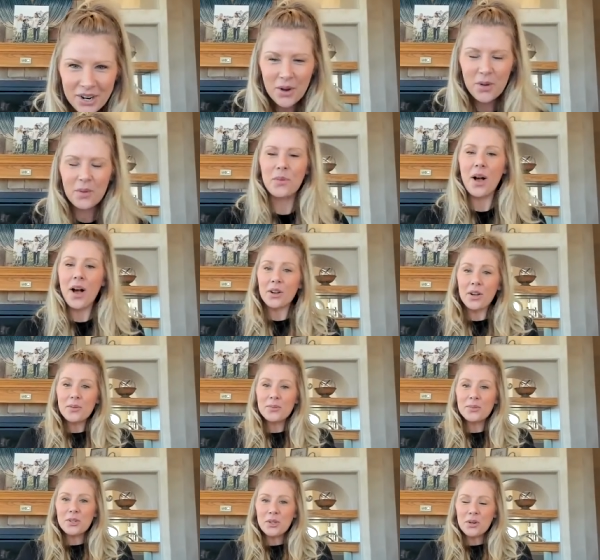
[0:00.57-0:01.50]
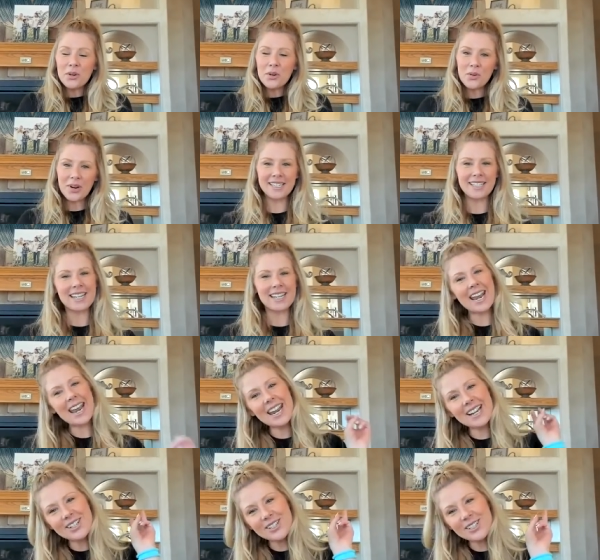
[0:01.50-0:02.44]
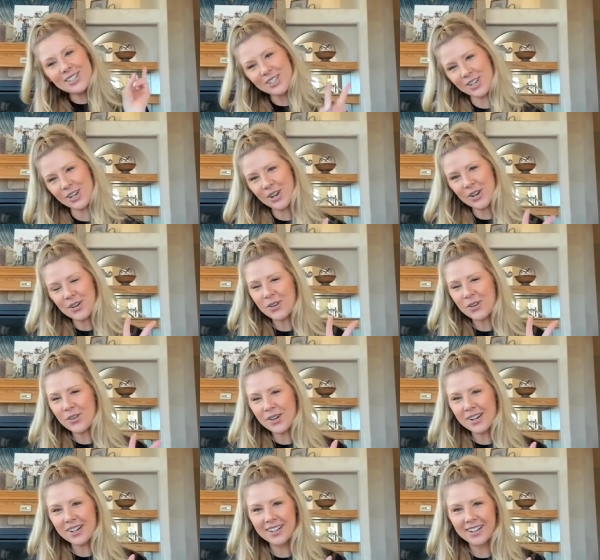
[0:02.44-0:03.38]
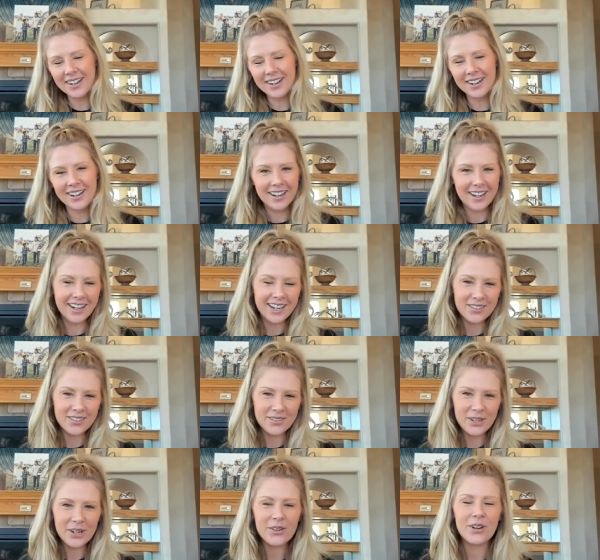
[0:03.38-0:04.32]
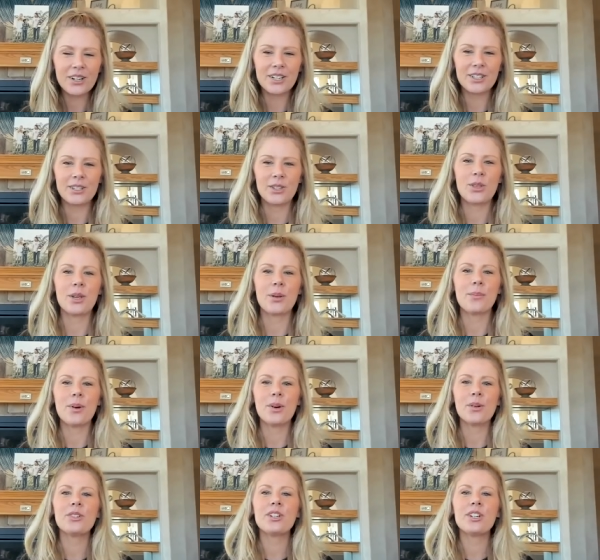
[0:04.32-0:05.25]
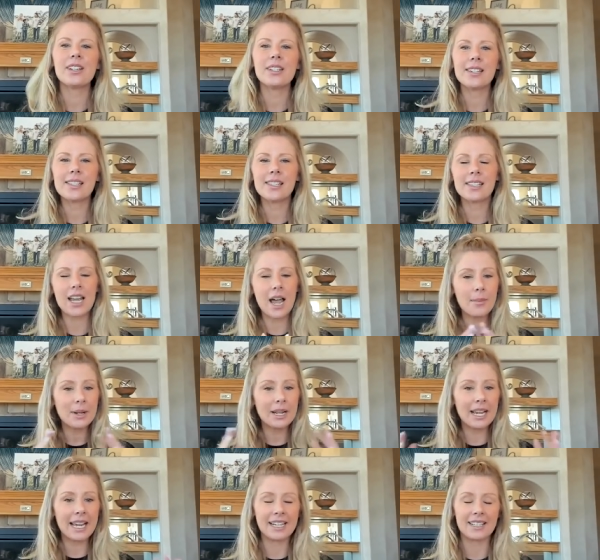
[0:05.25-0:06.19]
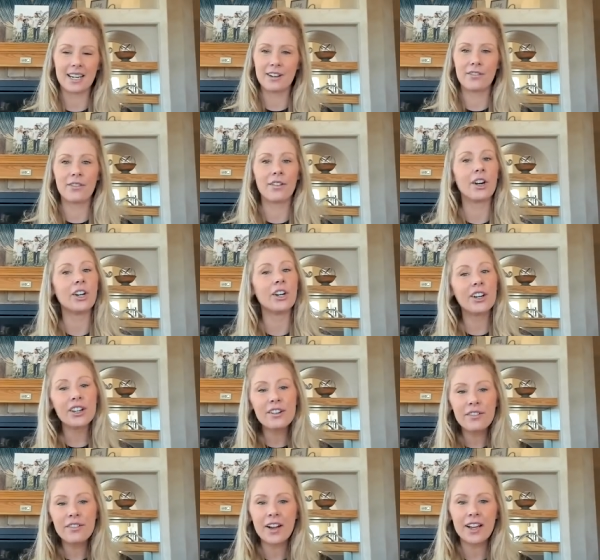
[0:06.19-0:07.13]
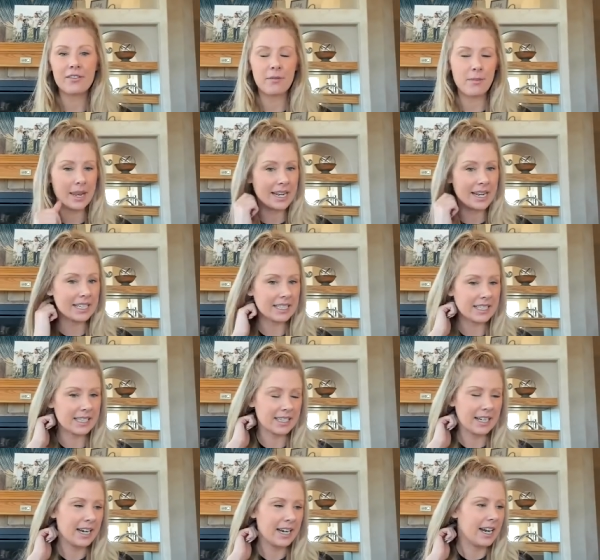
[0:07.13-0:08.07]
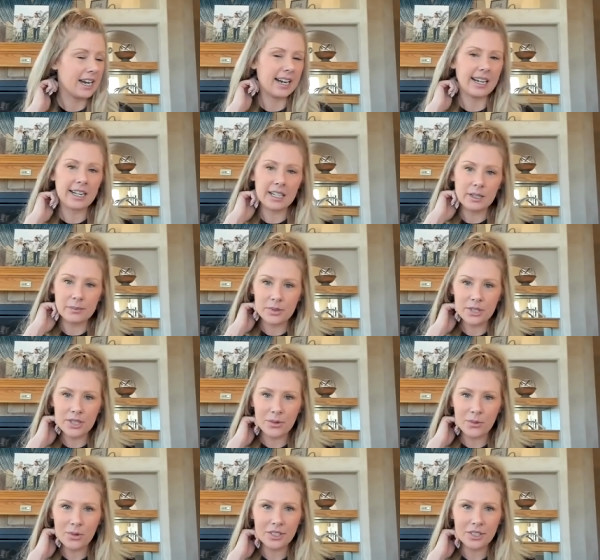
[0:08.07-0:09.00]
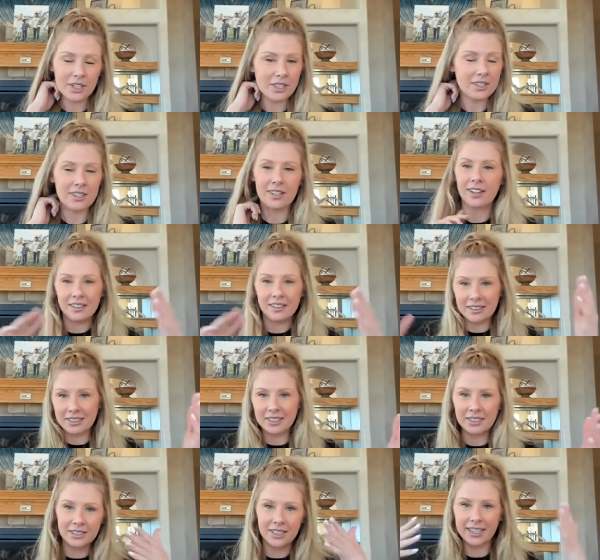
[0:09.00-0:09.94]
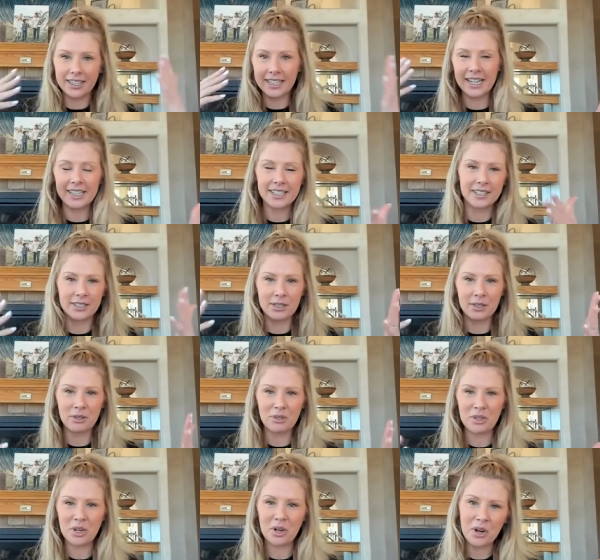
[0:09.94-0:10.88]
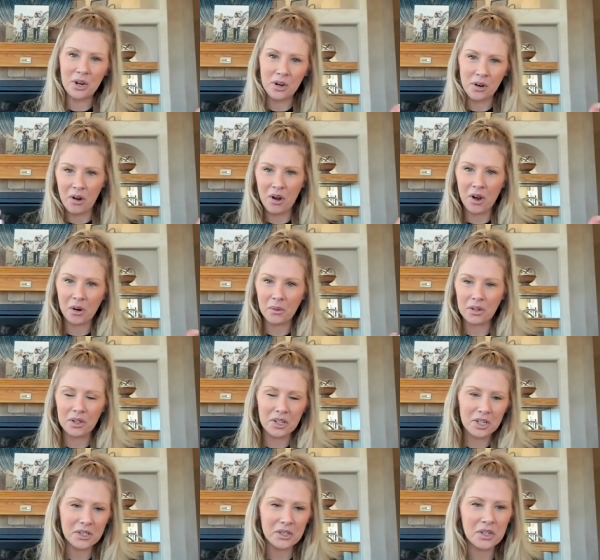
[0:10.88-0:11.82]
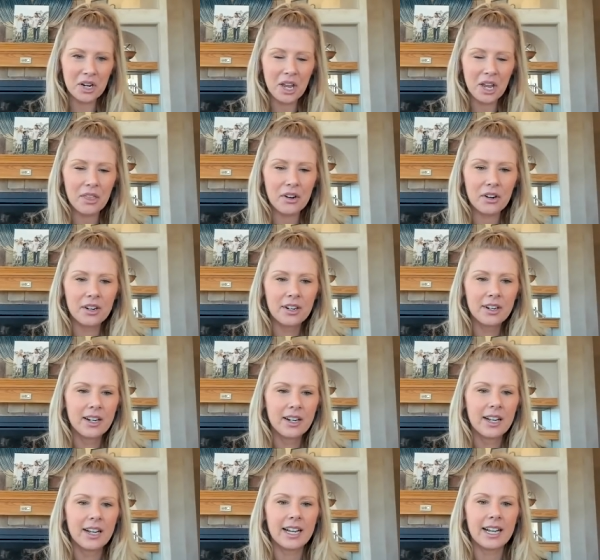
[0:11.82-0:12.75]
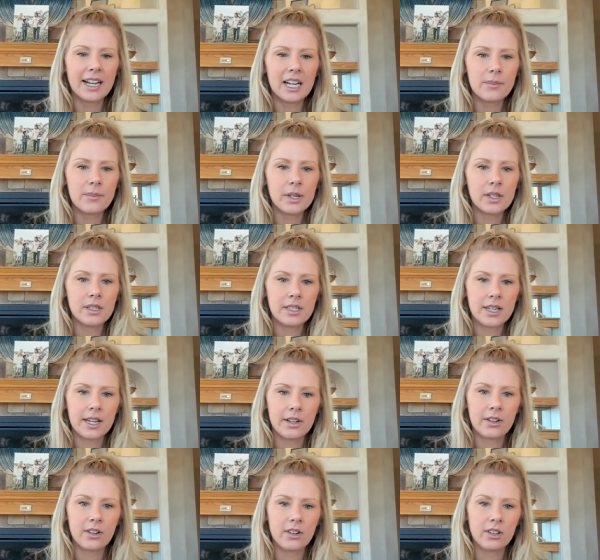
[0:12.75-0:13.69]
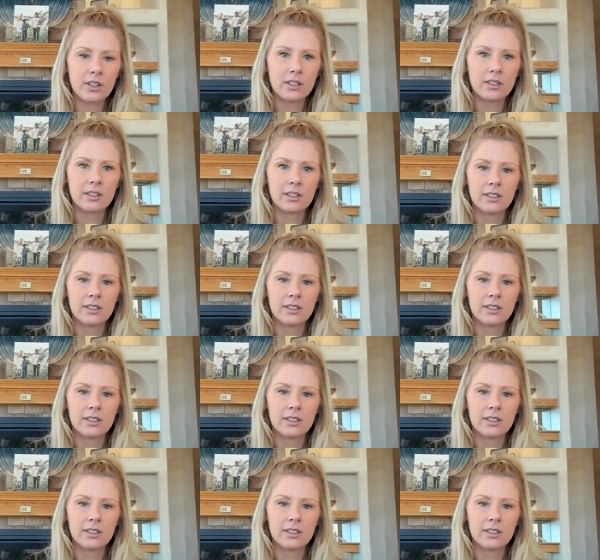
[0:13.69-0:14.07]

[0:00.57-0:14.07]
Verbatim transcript: Welcome to day two. Um, we are going into the emotions. I'm going to hang tight for a good five minutes. Um, so we'll just, again, sit here awkwardly together um, until